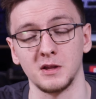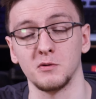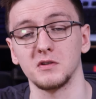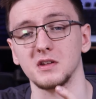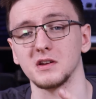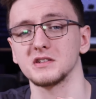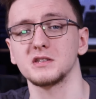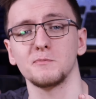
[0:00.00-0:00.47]
Now,
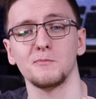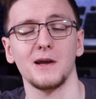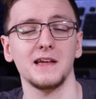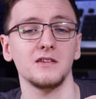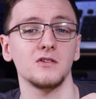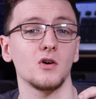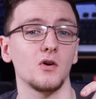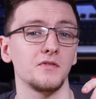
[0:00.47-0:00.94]
it does
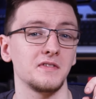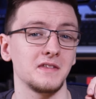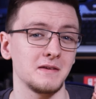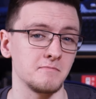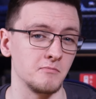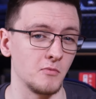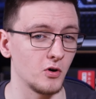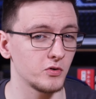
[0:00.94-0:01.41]
depend on
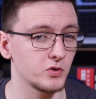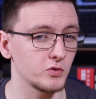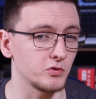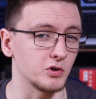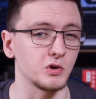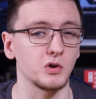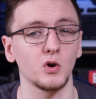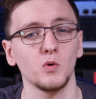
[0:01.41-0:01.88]
the
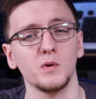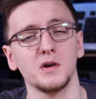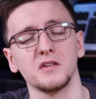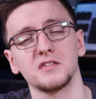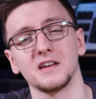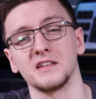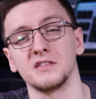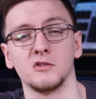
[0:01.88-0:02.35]
model you go
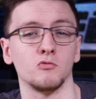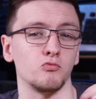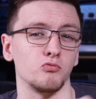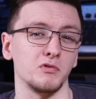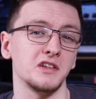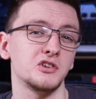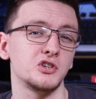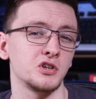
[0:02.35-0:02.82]
with and the
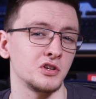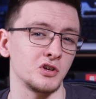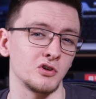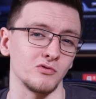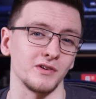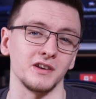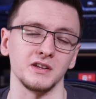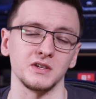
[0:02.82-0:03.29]
region
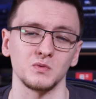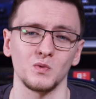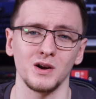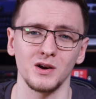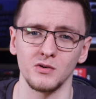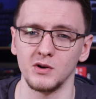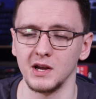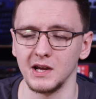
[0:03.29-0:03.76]
you're in as
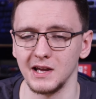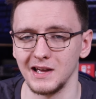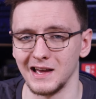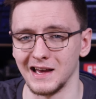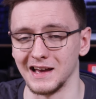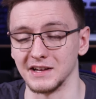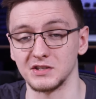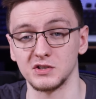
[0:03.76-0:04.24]
well,
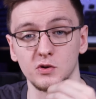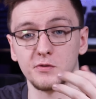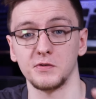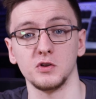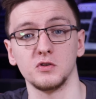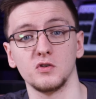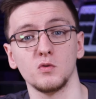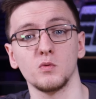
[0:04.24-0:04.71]
so
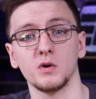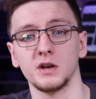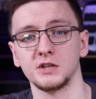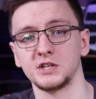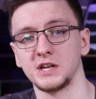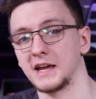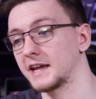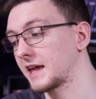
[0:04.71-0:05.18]
if you do
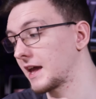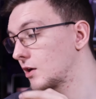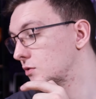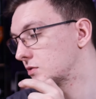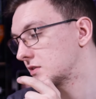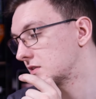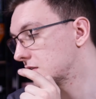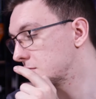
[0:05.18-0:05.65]
want to check
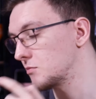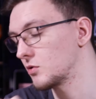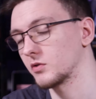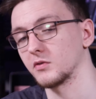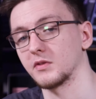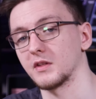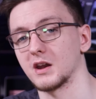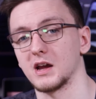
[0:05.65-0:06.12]
out the
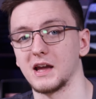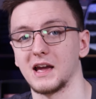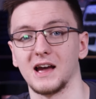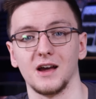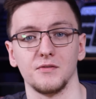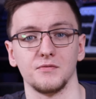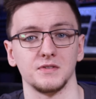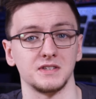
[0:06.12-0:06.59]
model that I
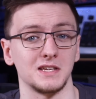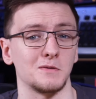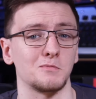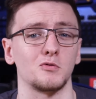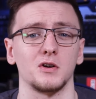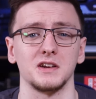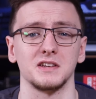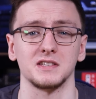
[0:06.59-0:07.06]
have and see
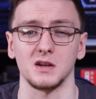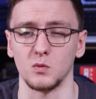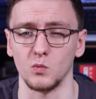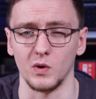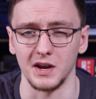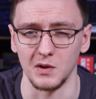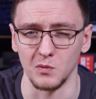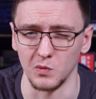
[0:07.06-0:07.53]

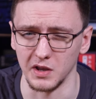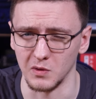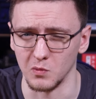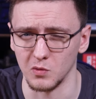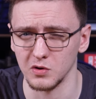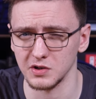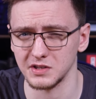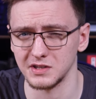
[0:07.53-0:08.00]
pricing when and where
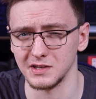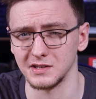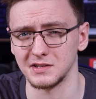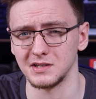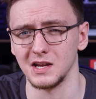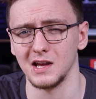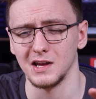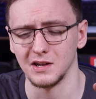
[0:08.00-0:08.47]
you watch
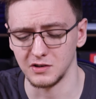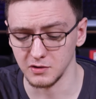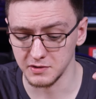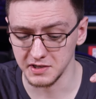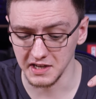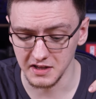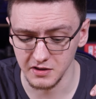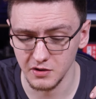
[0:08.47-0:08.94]
this,
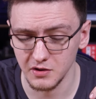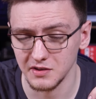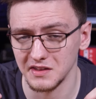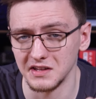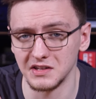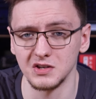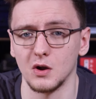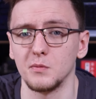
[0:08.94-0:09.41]
do take a look
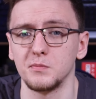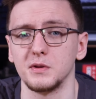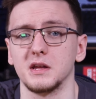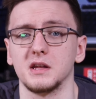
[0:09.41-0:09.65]
at the top